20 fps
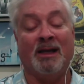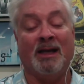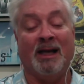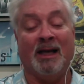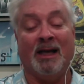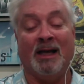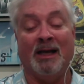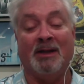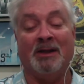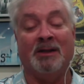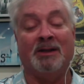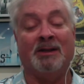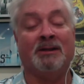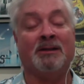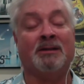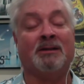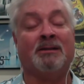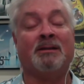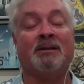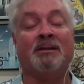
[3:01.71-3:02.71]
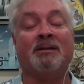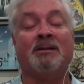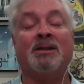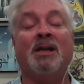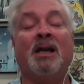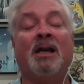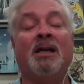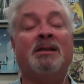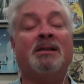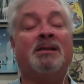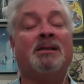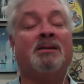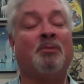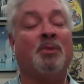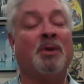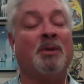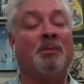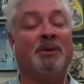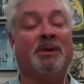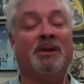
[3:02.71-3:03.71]
Uh, Tons of
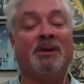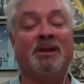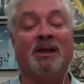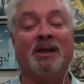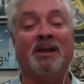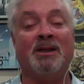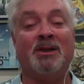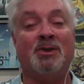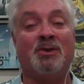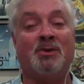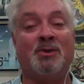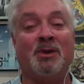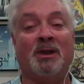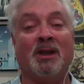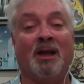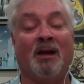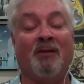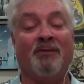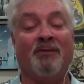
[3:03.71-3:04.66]
people in the industry love